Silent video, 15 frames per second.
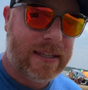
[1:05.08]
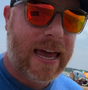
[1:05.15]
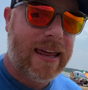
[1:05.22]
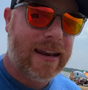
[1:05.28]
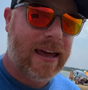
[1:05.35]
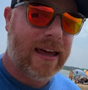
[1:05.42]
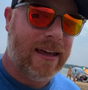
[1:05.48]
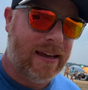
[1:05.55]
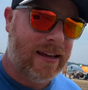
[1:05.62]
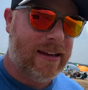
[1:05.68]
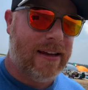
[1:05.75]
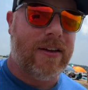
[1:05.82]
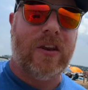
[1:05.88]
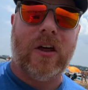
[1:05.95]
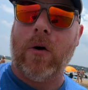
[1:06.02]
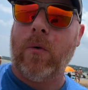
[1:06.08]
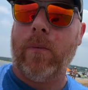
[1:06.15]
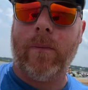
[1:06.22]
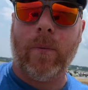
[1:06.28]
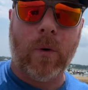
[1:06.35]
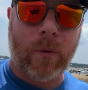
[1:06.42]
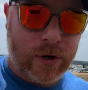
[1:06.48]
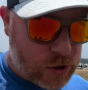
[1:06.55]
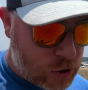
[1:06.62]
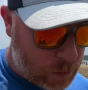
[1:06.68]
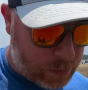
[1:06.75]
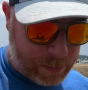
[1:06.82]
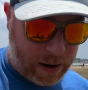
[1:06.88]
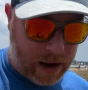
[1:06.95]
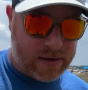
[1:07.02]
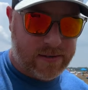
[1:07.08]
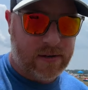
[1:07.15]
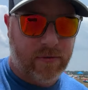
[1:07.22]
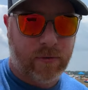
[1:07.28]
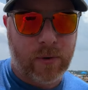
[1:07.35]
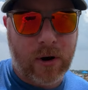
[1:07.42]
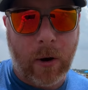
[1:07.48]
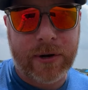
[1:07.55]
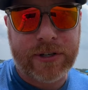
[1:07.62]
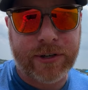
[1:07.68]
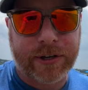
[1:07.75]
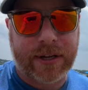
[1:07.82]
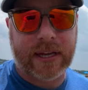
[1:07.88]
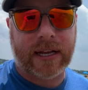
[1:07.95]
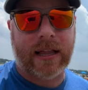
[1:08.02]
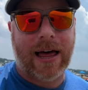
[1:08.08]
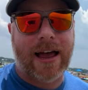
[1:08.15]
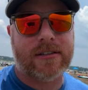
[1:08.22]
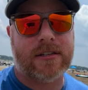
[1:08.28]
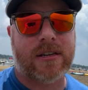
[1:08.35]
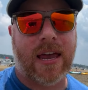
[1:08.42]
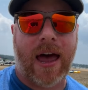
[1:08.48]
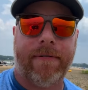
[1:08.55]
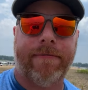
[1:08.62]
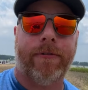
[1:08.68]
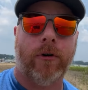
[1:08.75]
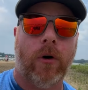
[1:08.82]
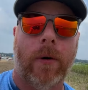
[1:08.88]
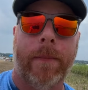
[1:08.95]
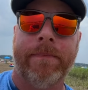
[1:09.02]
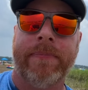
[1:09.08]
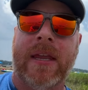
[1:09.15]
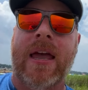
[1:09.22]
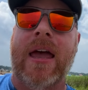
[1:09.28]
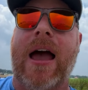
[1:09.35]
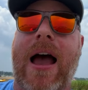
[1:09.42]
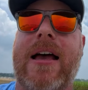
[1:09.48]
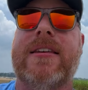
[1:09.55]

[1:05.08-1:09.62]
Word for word: then, you know, we're super positive positive. we always look at the glass as half full. I